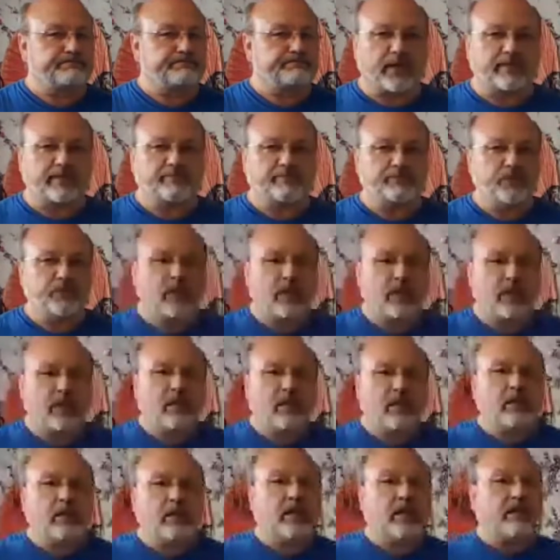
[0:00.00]
Okay?
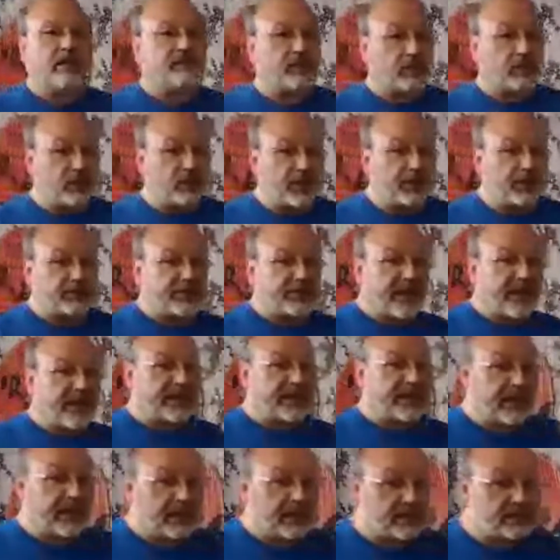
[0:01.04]
And if you look at your
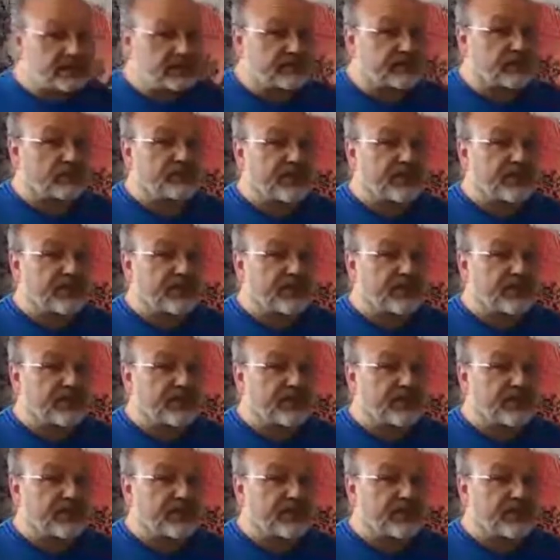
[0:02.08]
techniques